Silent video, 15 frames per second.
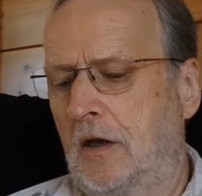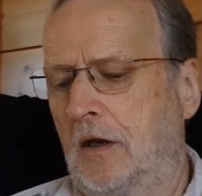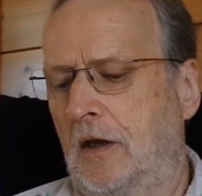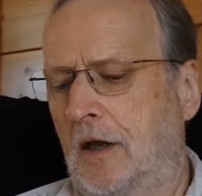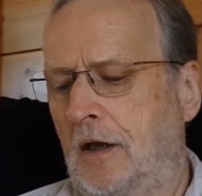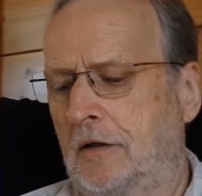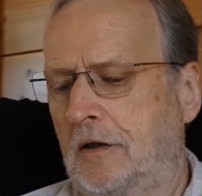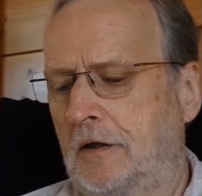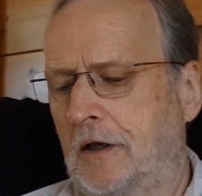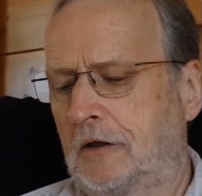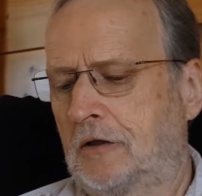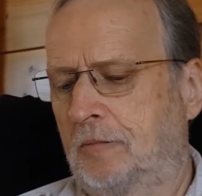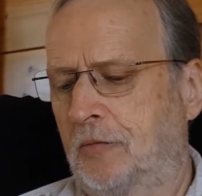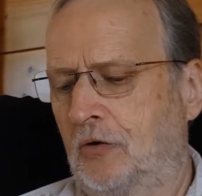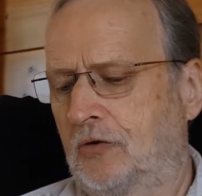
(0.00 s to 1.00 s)
Nigantha
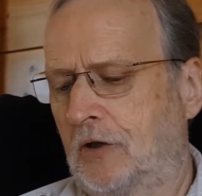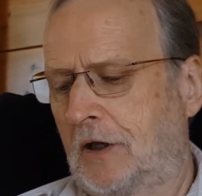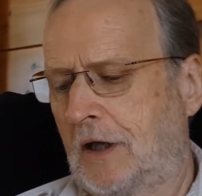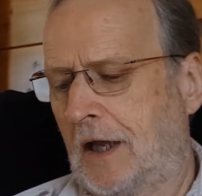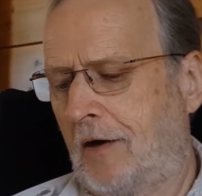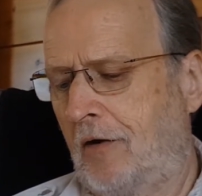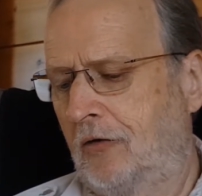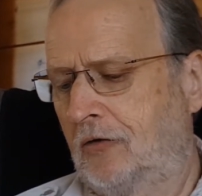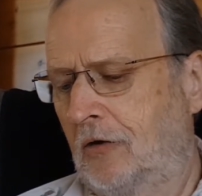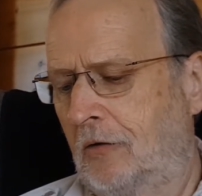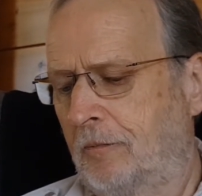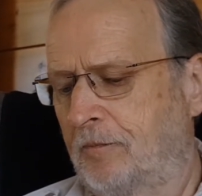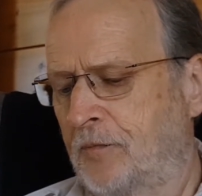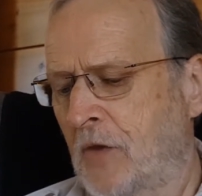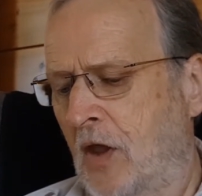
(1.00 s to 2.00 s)
Nataputta carries
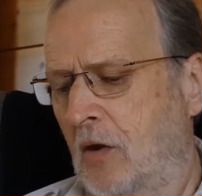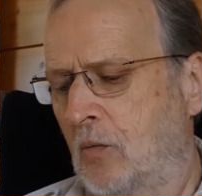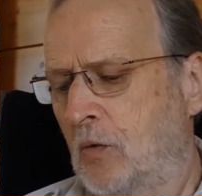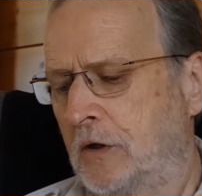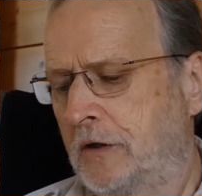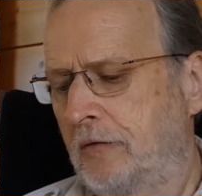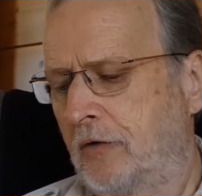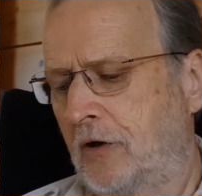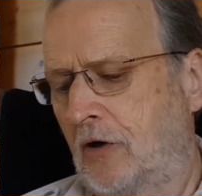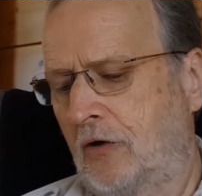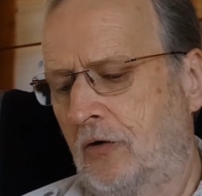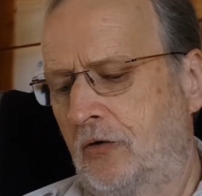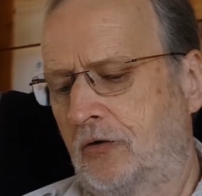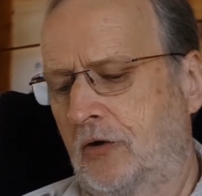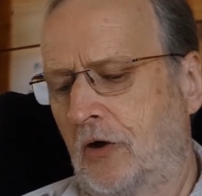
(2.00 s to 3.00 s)
on, when the
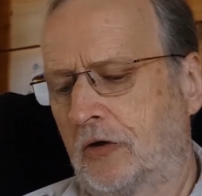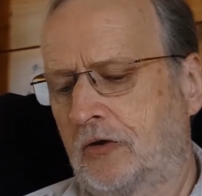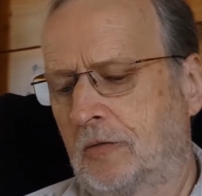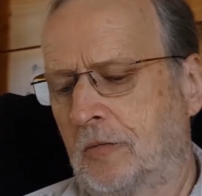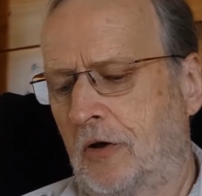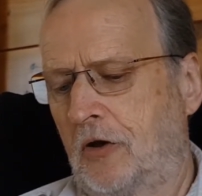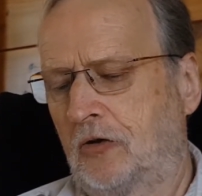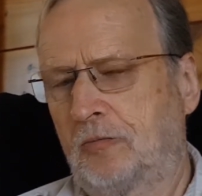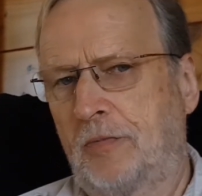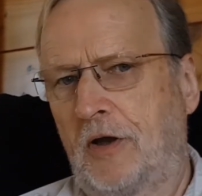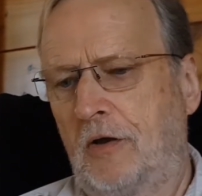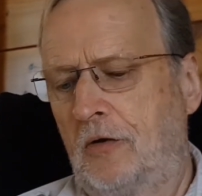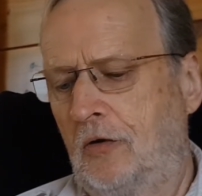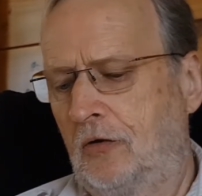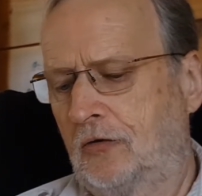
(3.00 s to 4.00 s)
recluse Gautama is
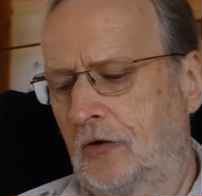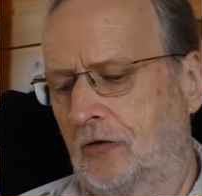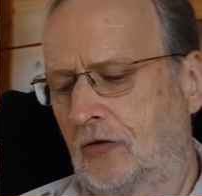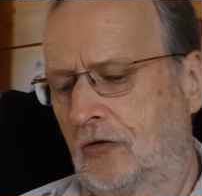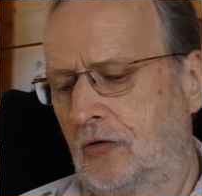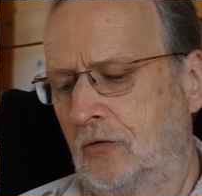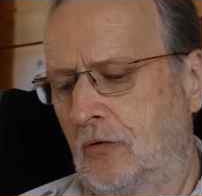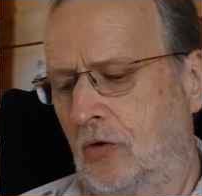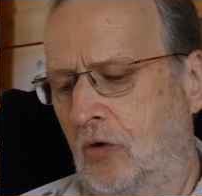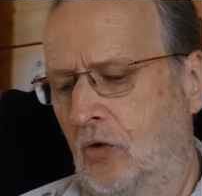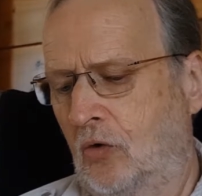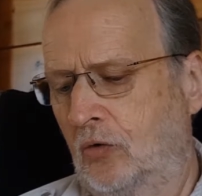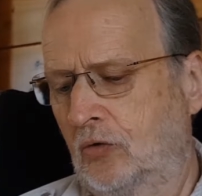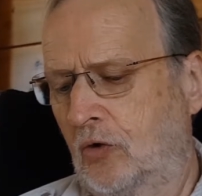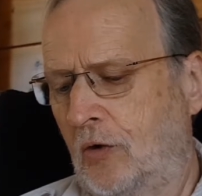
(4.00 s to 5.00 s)
posed a
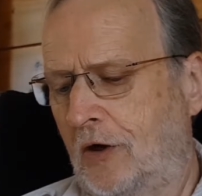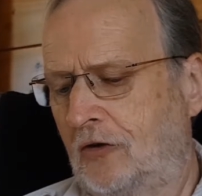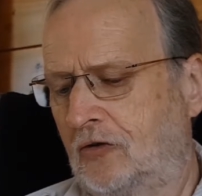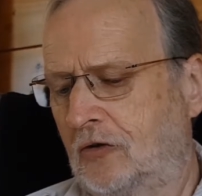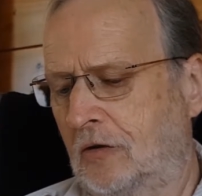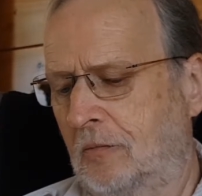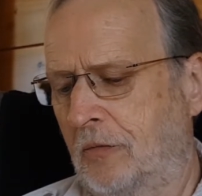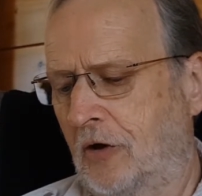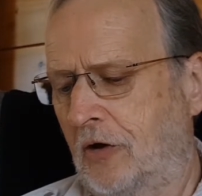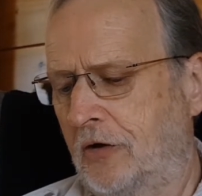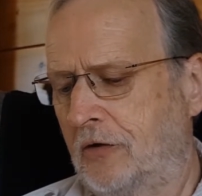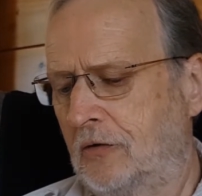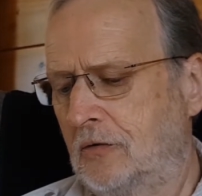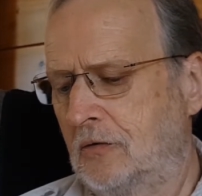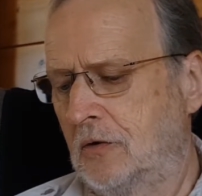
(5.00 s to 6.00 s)
two-horn question by
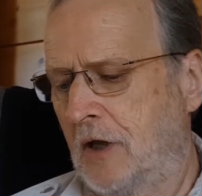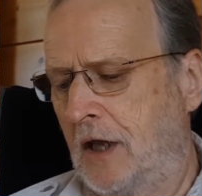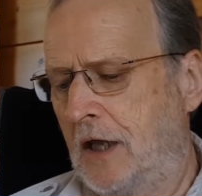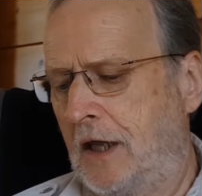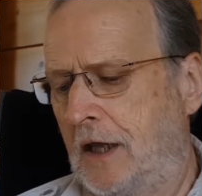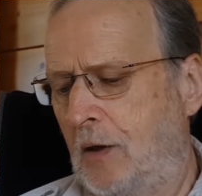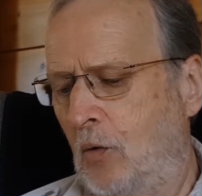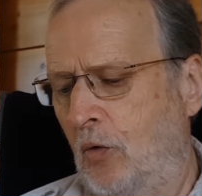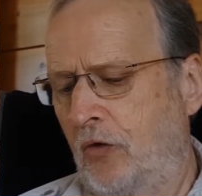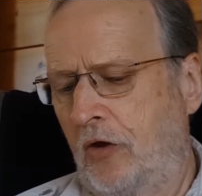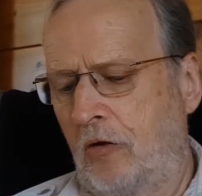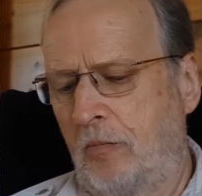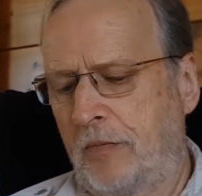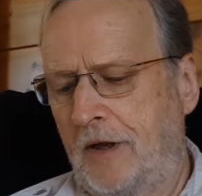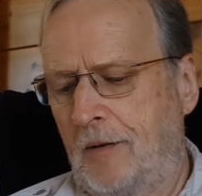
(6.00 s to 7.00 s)
you, he will
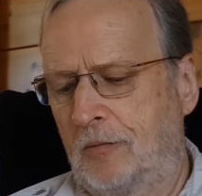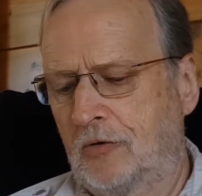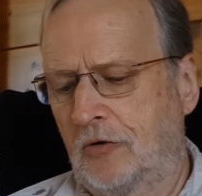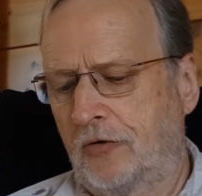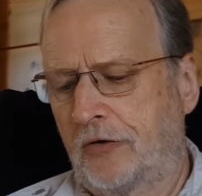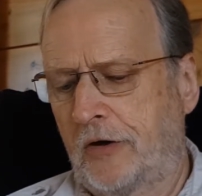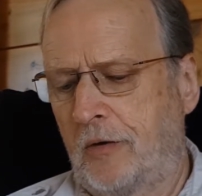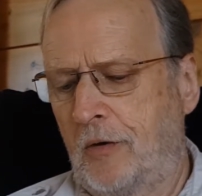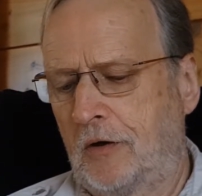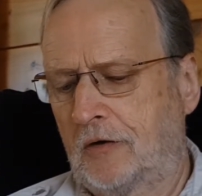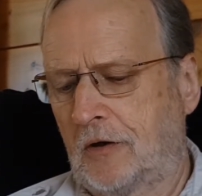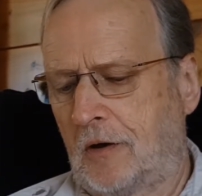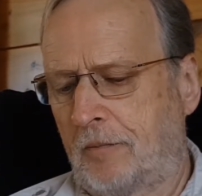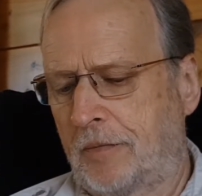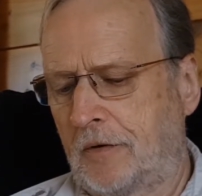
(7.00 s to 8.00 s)
not be able to throw it
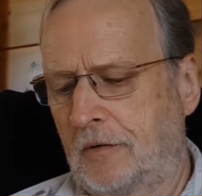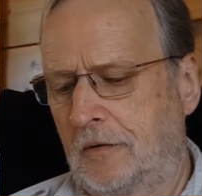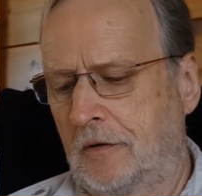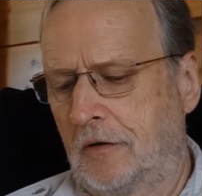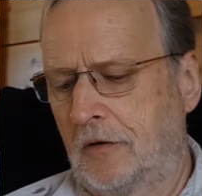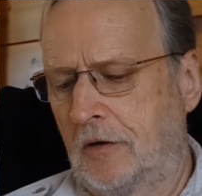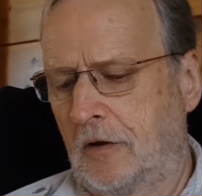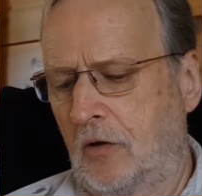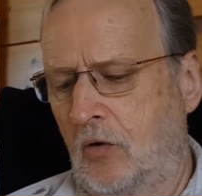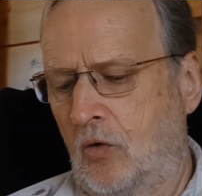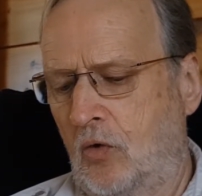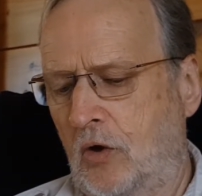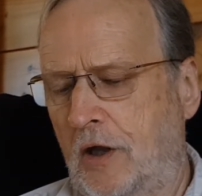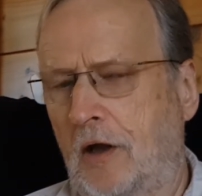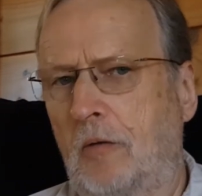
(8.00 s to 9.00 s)
up
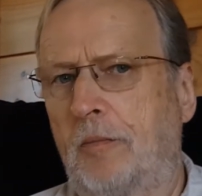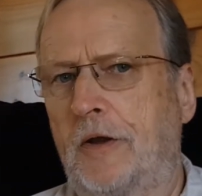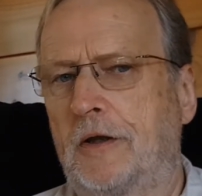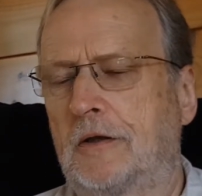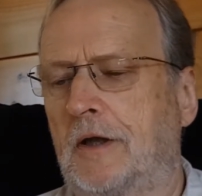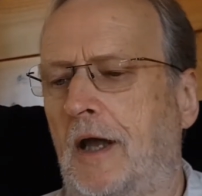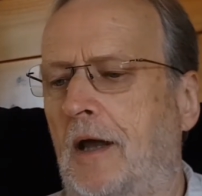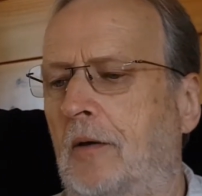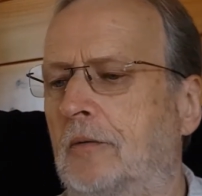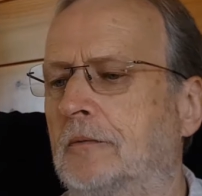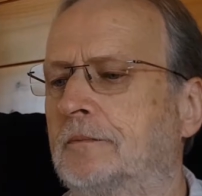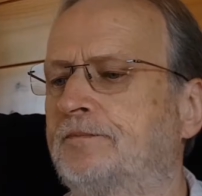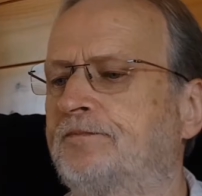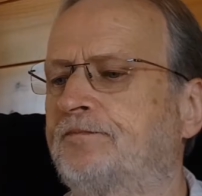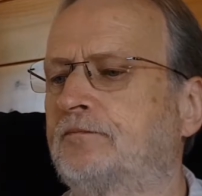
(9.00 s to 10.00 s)
or gulp it down.
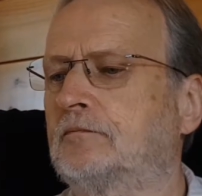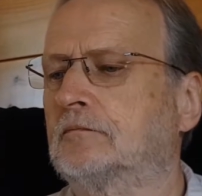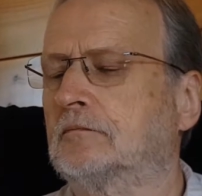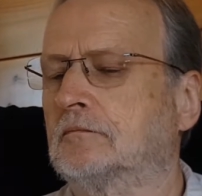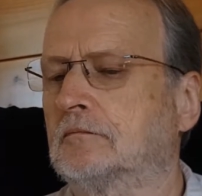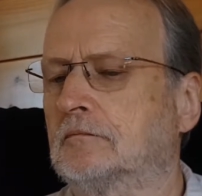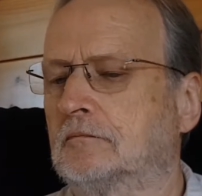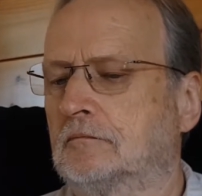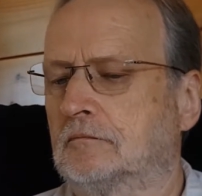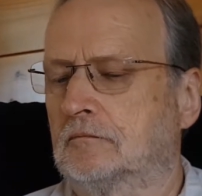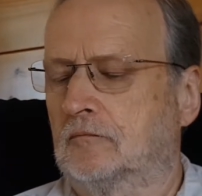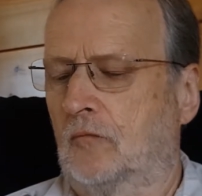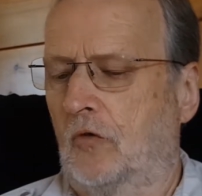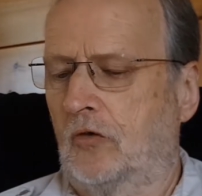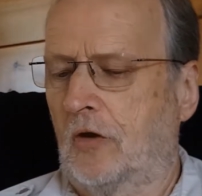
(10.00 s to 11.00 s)

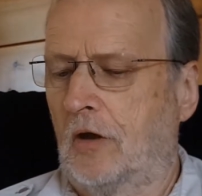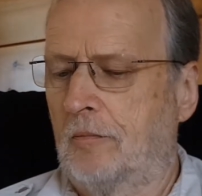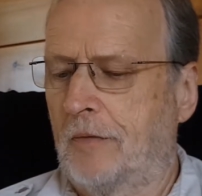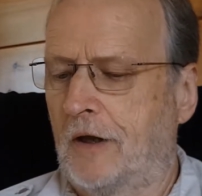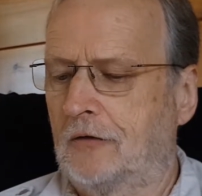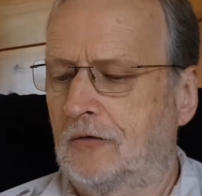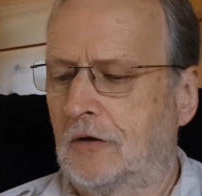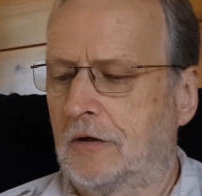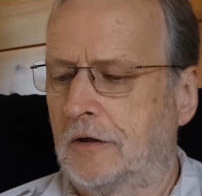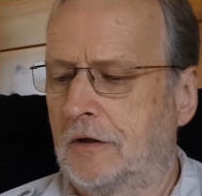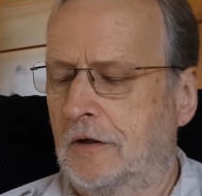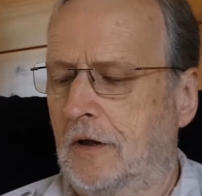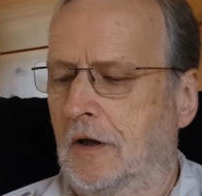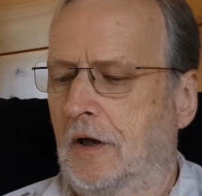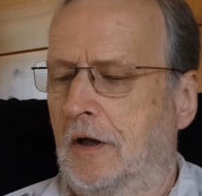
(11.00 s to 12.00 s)
So
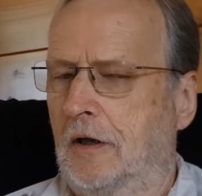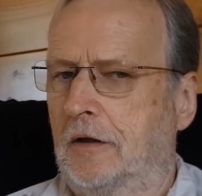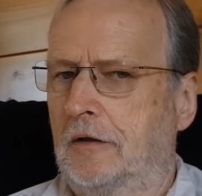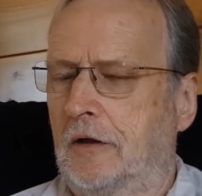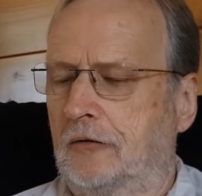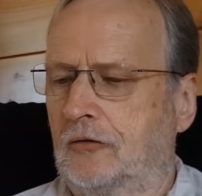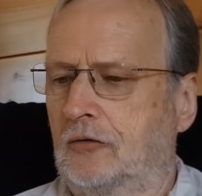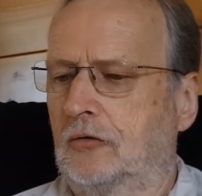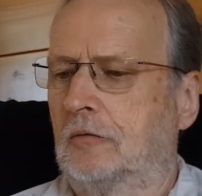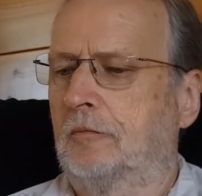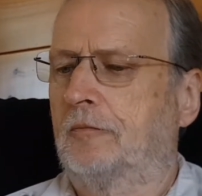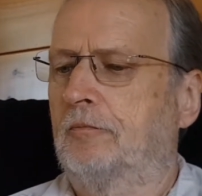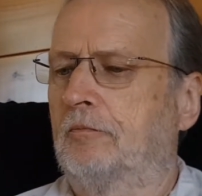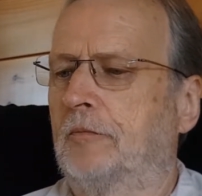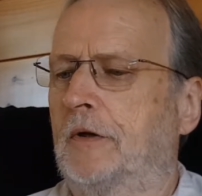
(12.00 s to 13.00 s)
basically, there's a sort
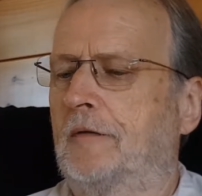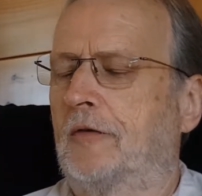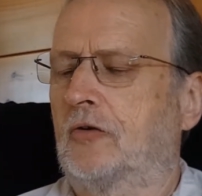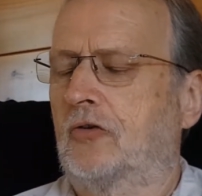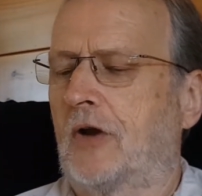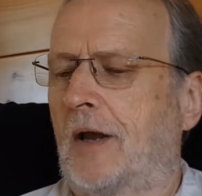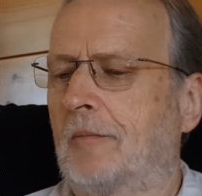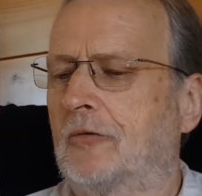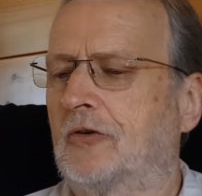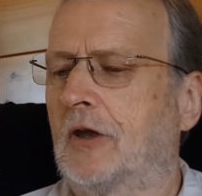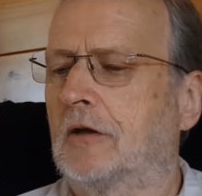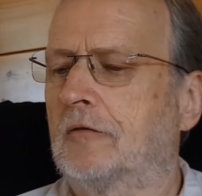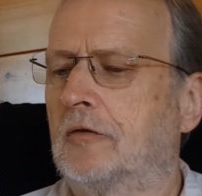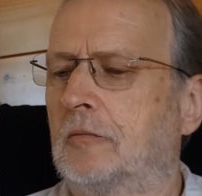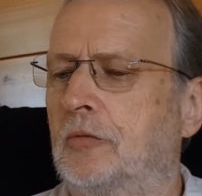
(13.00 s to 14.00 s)
of bit of a trap
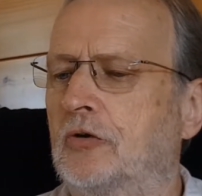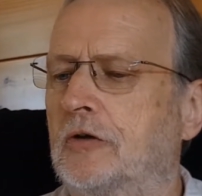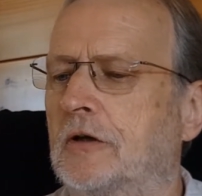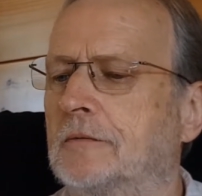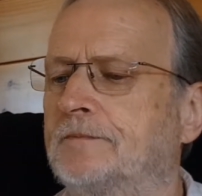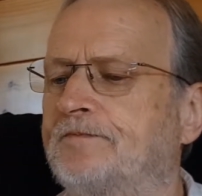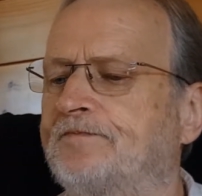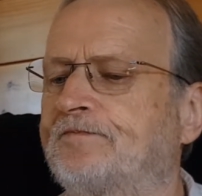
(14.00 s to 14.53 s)
set for Buddha.